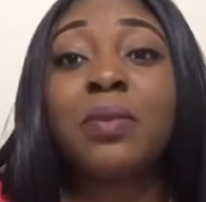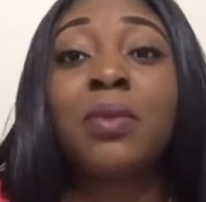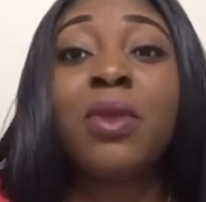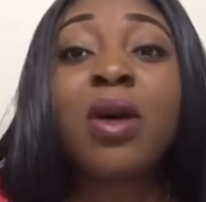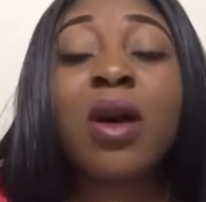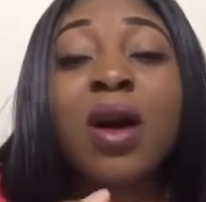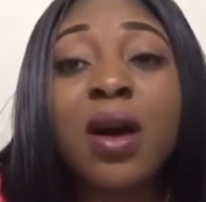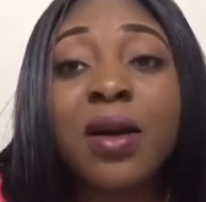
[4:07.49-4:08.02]
it
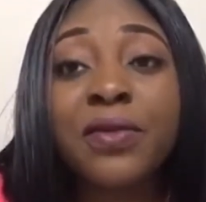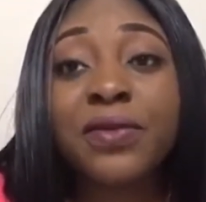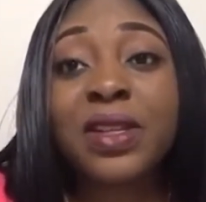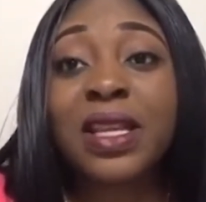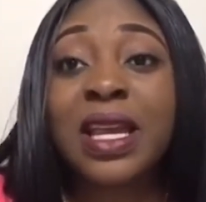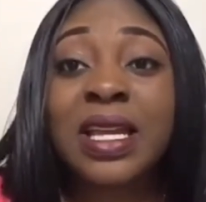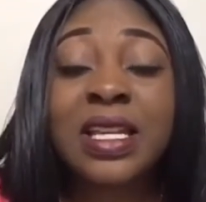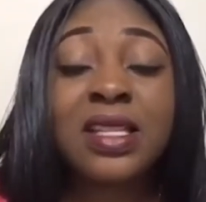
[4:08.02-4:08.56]
more
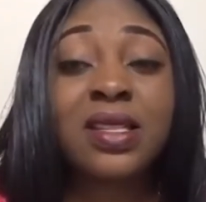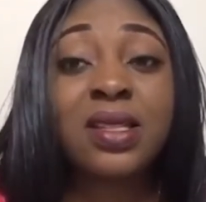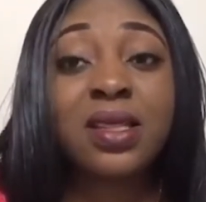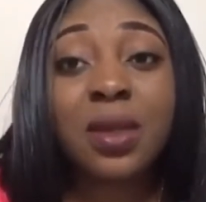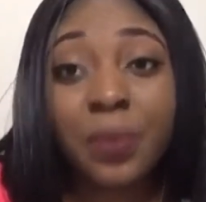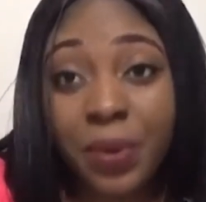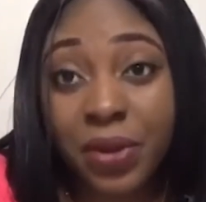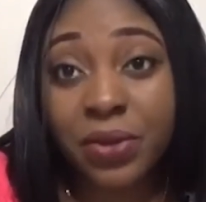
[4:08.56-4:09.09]
often than is
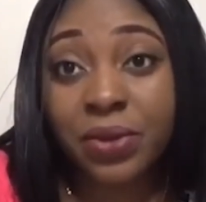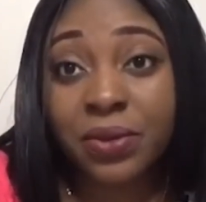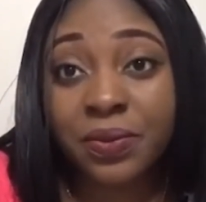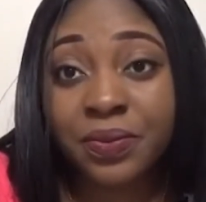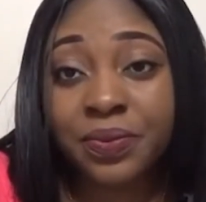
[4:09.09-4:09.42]
typical.